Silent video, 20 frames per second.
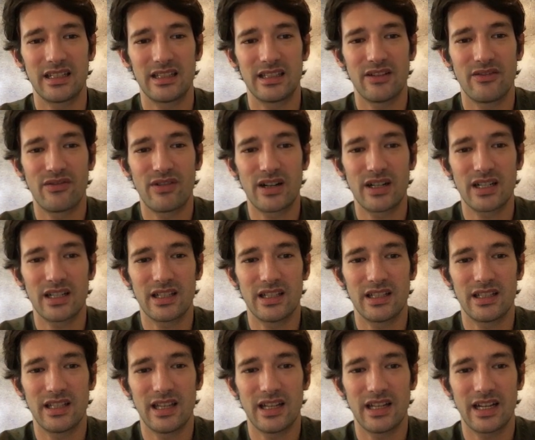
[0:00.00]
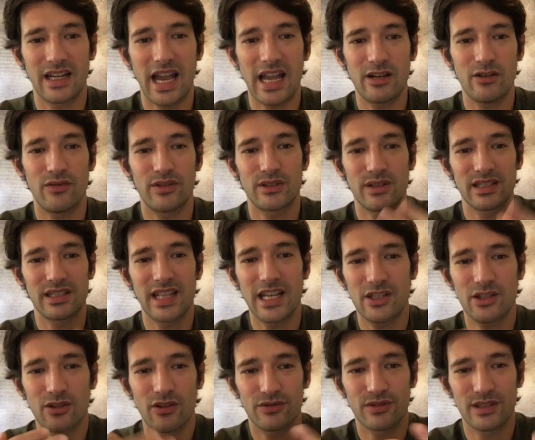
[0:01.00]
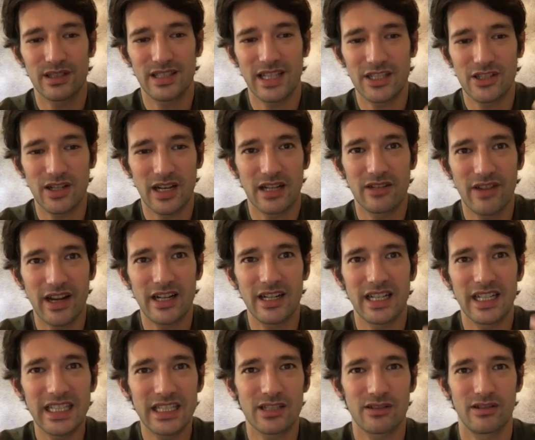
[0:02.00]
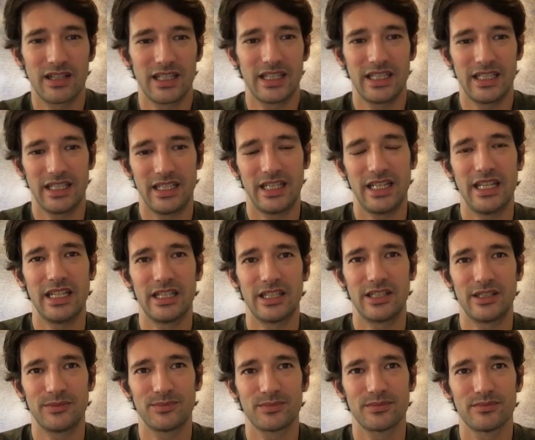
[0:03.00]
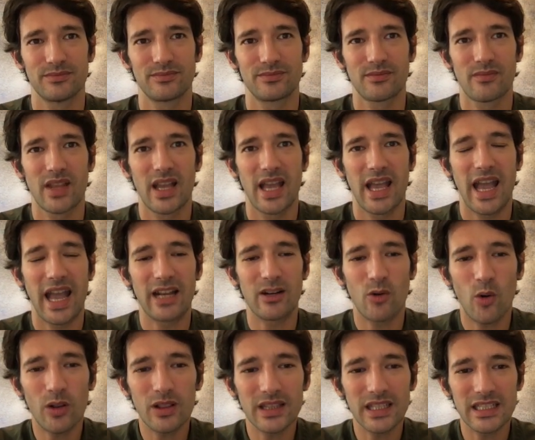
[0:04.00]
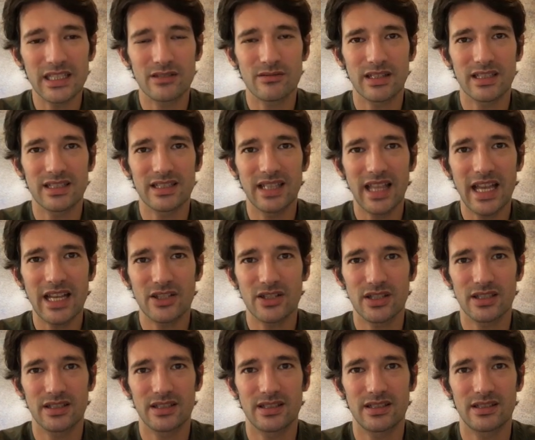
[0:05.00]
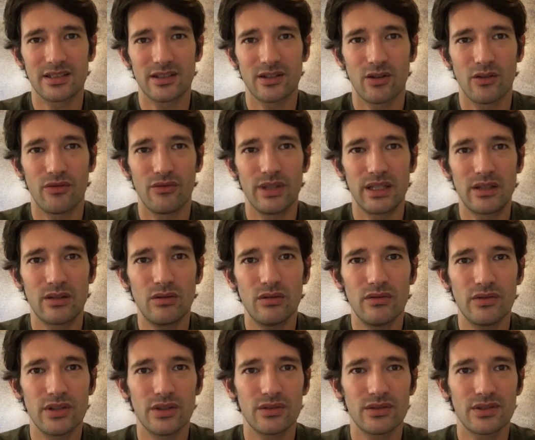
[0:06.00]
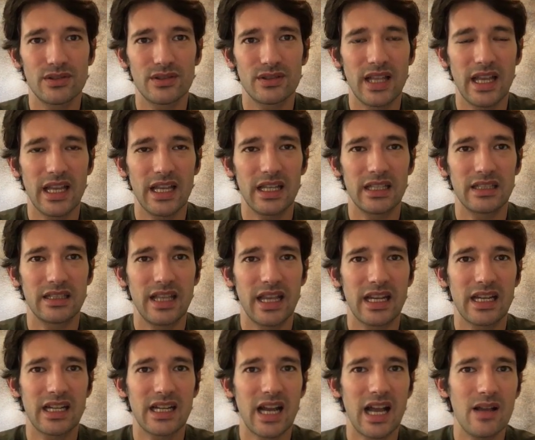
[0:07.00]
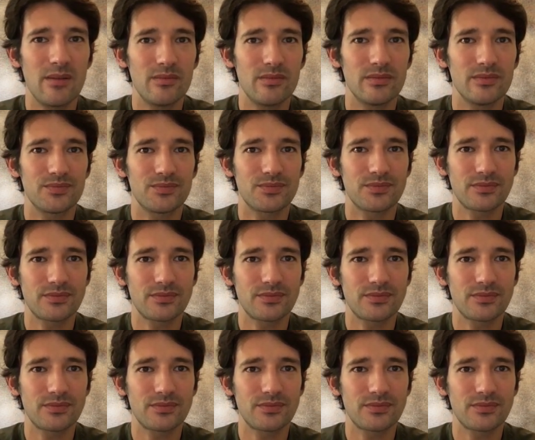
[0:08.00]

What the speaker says: first, kind of a translation and very literally here. And all these translations of Vitruvius, they come,